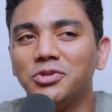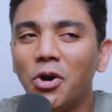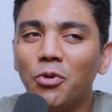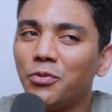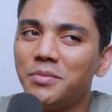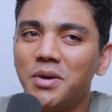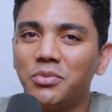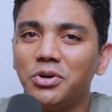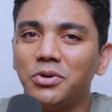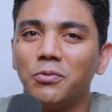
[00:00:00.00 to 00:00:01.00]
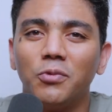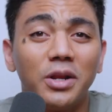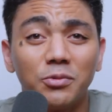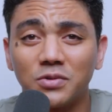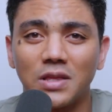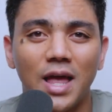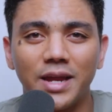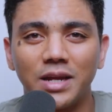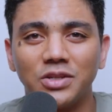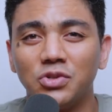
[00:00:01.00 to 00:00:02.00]
don't remember what it was
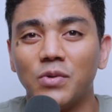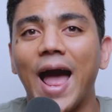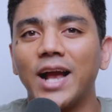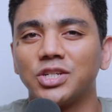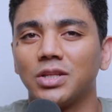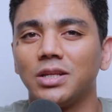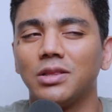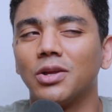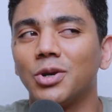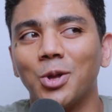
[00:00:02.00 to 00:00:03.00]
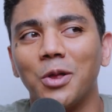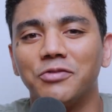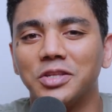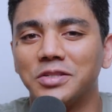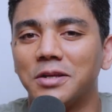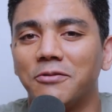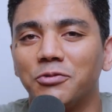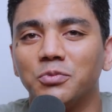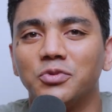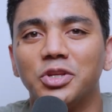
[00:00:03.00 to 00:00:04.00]
like to actually learn all of this stuff
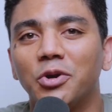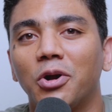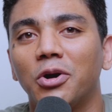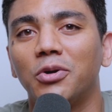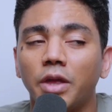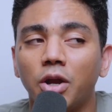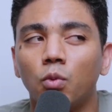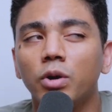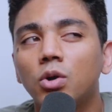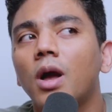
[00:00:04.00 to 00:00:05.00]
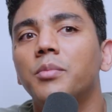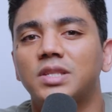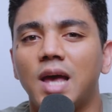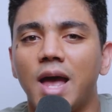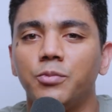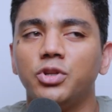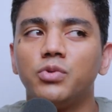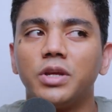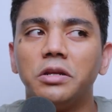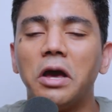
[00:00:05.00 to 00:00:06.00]
from zero. There will come a time when
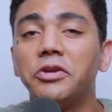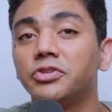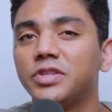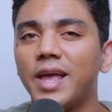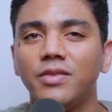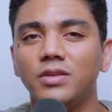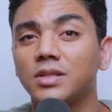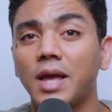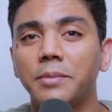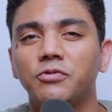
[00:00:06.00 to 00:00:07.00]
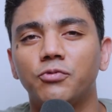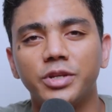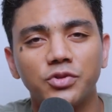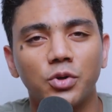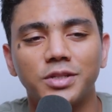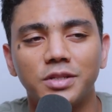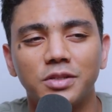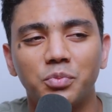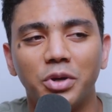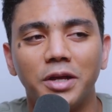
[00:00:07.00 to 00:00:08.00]
you can understand these types of
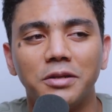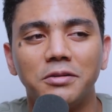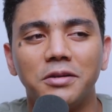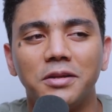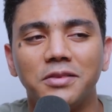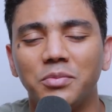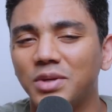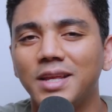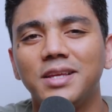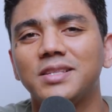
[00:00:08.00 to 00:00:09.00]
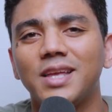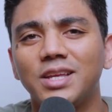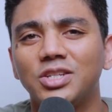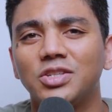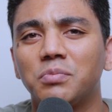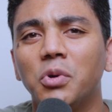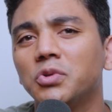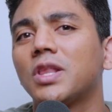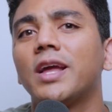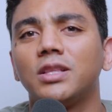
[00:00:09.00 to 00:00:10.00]
resources, but the beginning stages
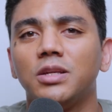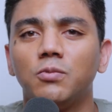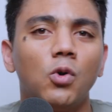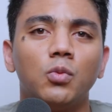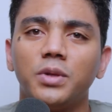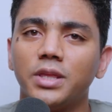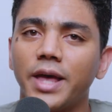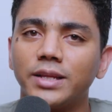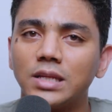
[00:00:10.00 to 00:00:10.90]
most likely won't be that